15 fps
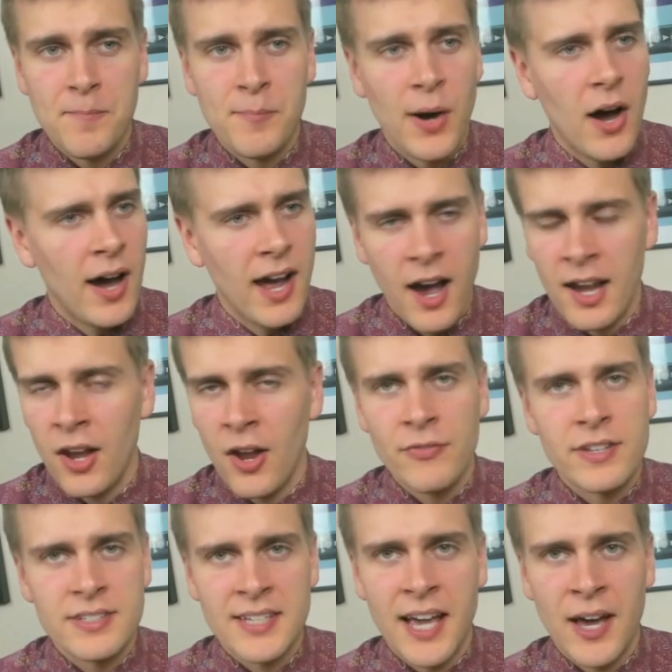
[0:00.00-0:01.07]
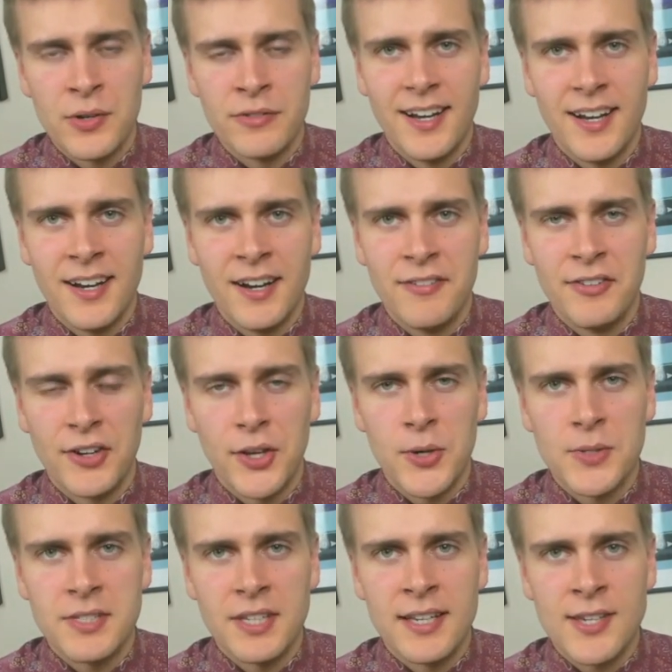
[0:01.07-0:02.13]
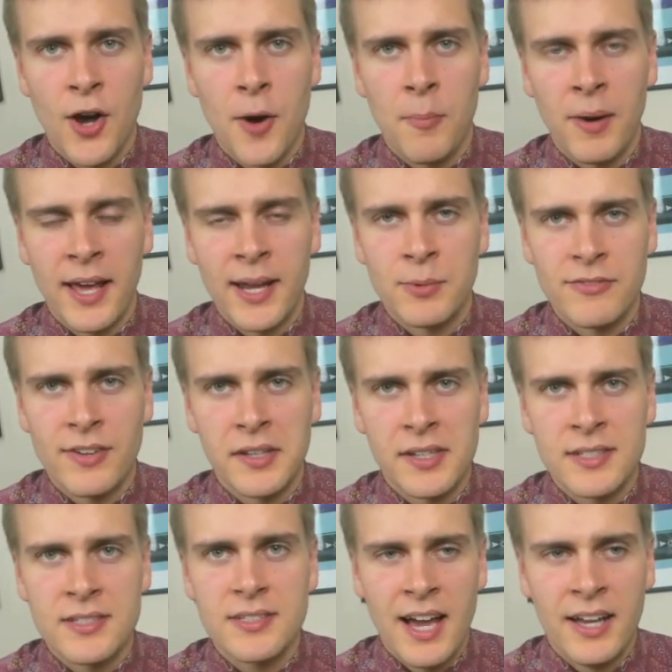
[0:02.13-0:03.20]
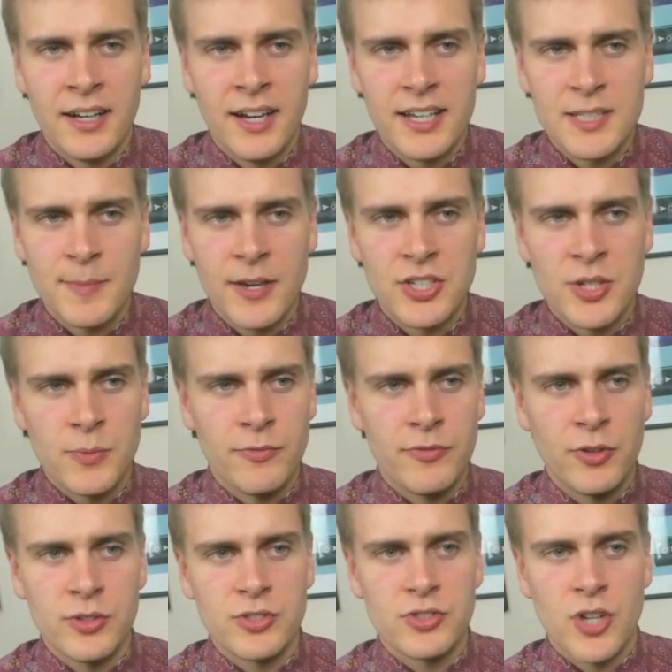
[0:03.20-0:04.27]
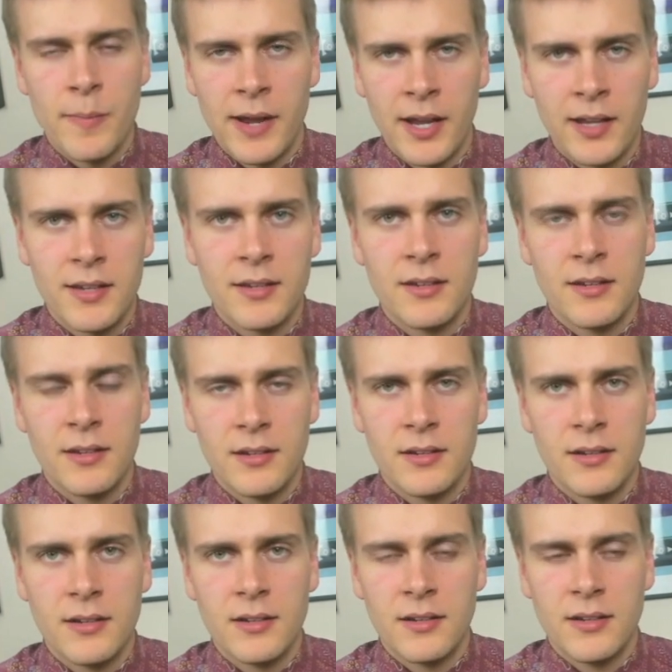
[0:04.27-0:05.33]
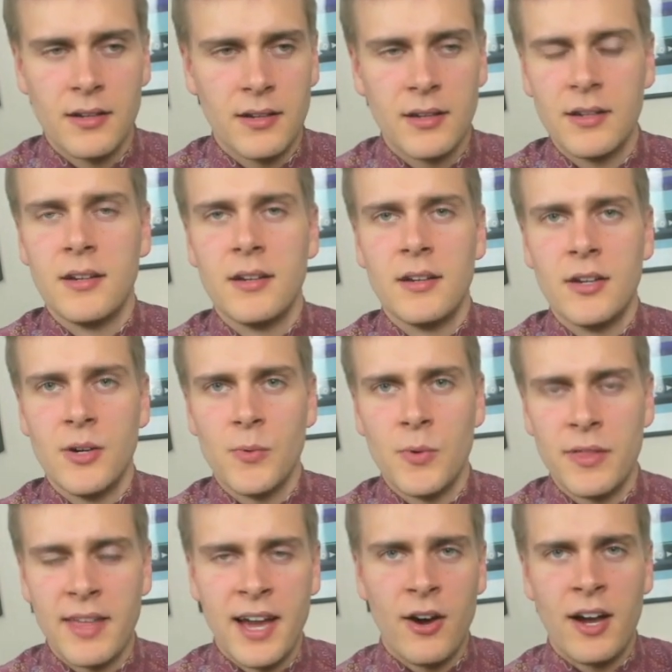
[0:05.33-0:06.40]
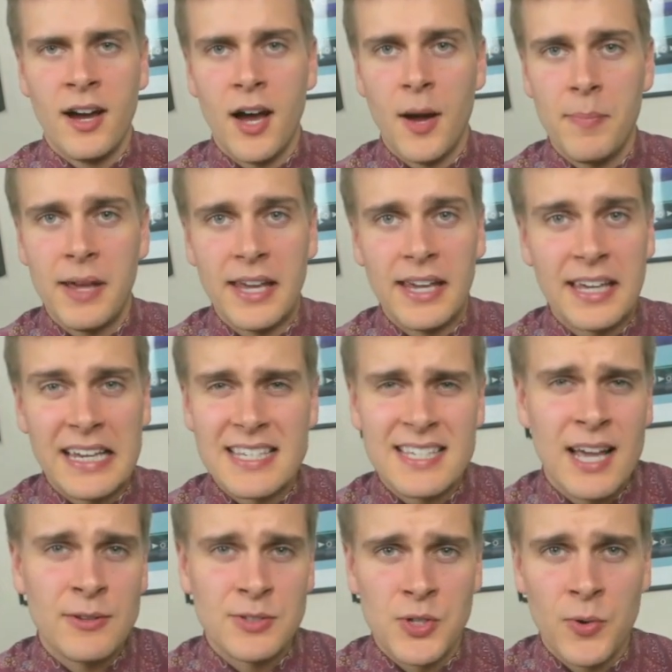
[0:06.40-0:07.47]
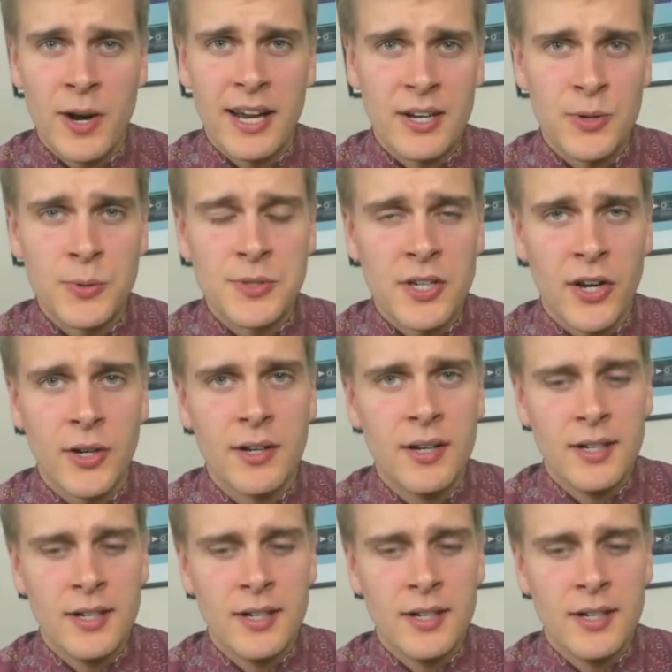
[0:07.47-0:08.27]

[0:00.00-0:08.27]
but I love the sound of acoustic guitar played with fingers, and especially if you're strumming without a pick, it sounds great. And also,